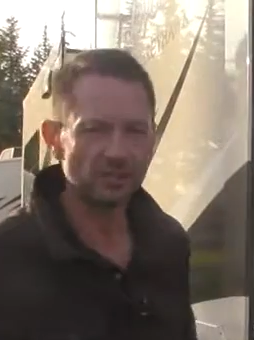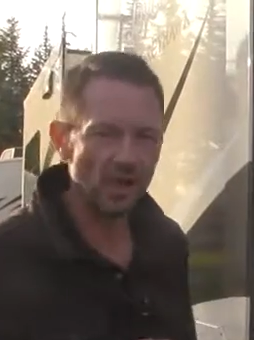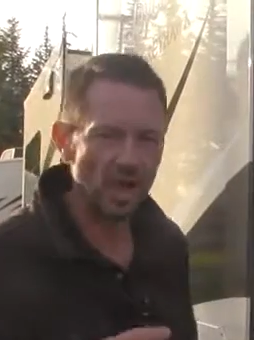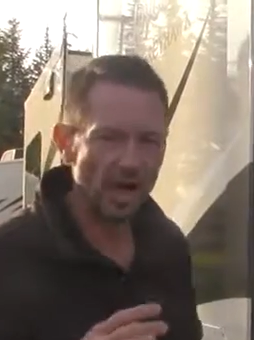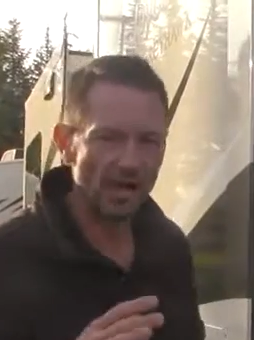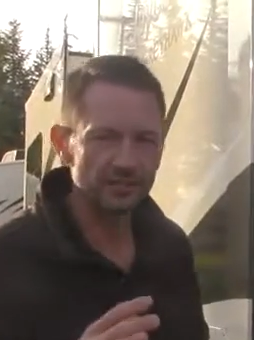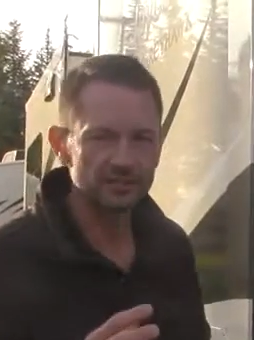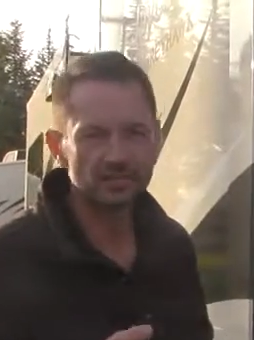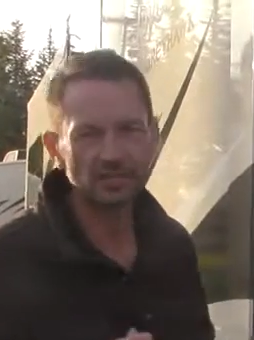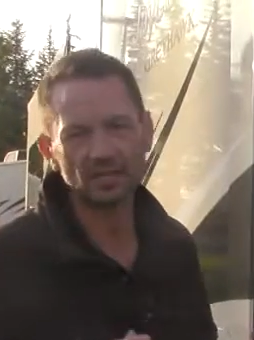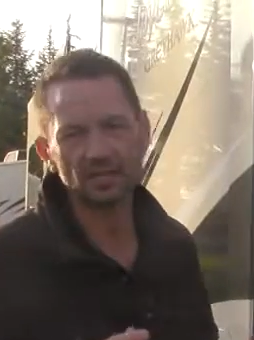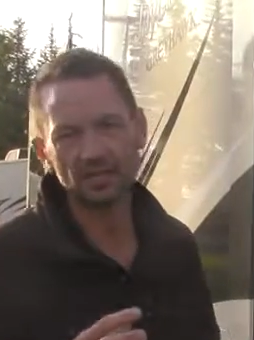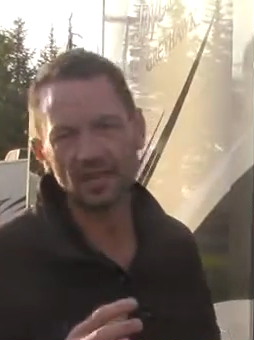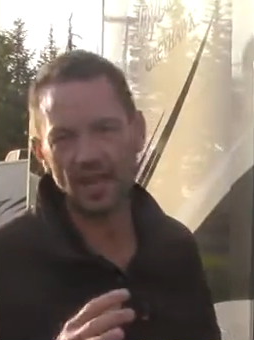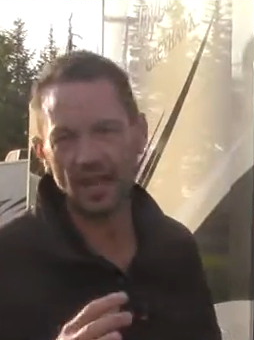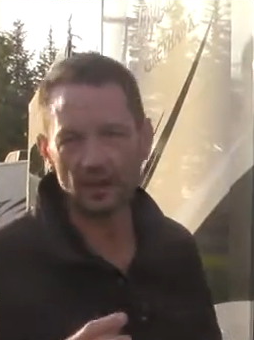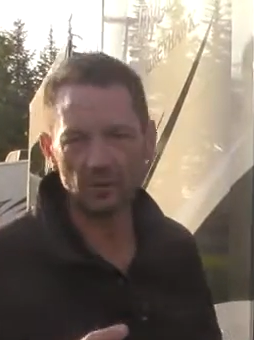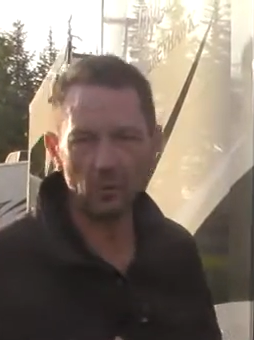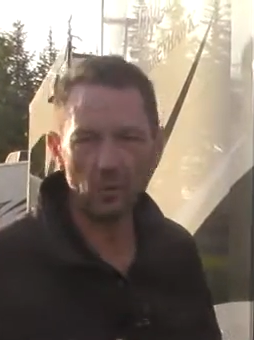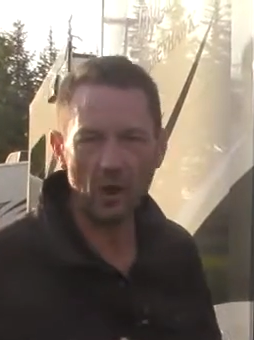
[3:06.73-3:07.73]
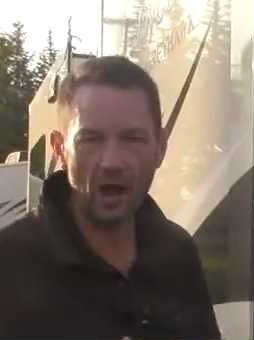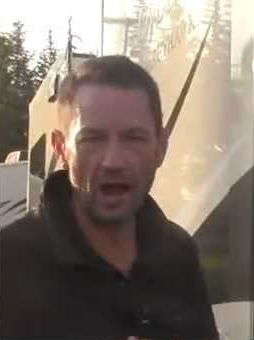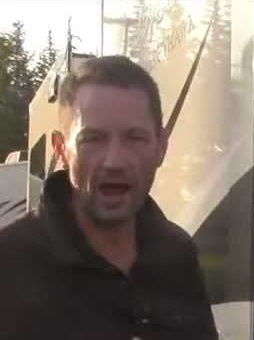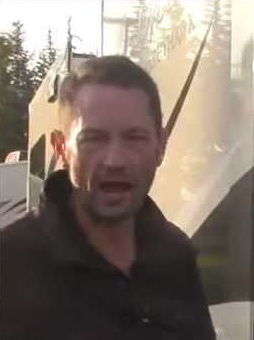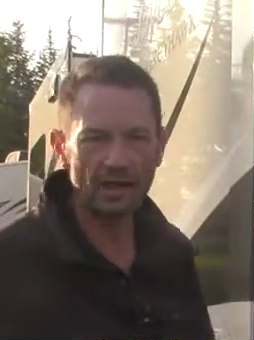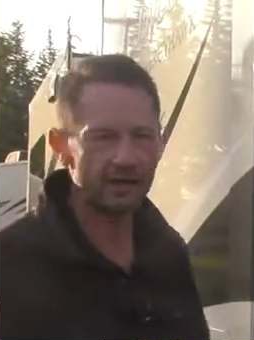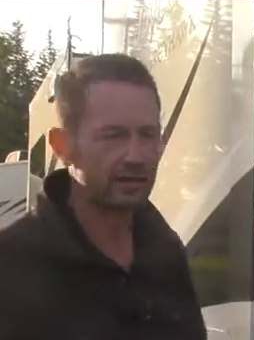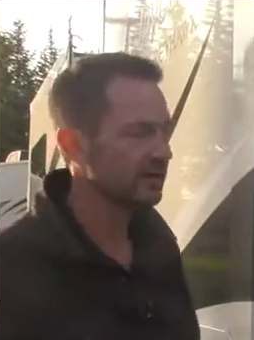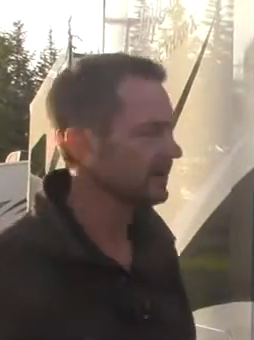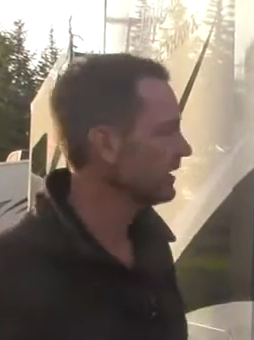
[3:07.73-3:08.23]
slides getting out of
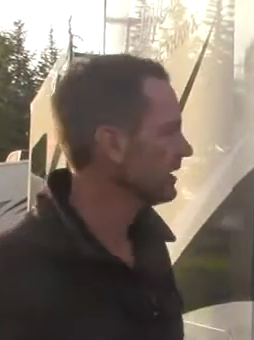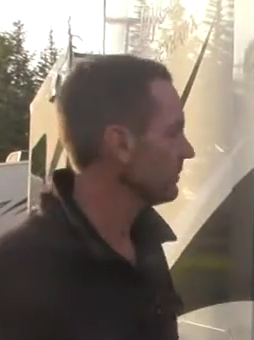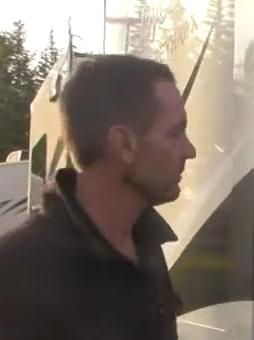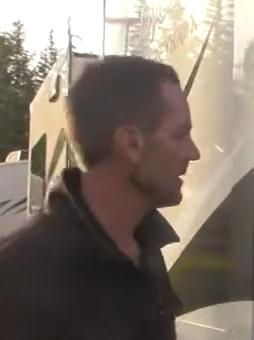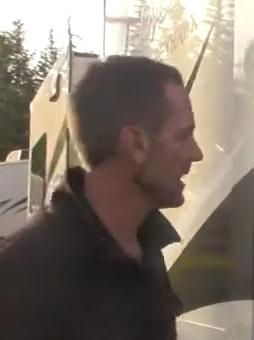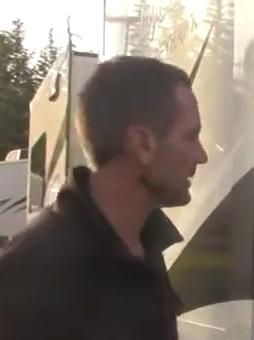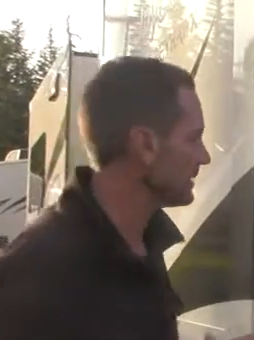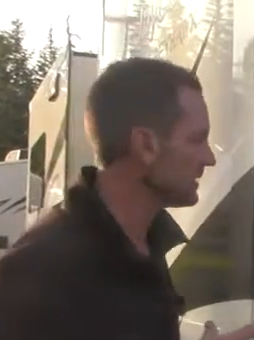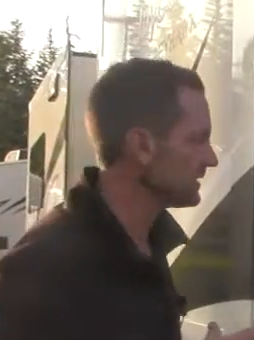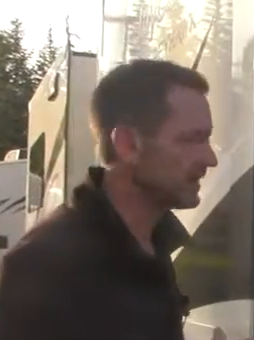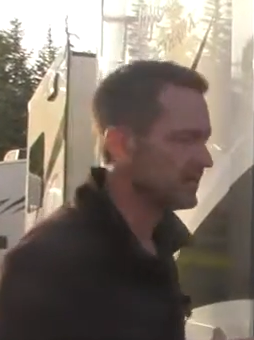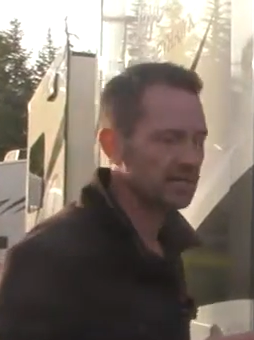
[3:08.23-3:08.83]
whack, maybe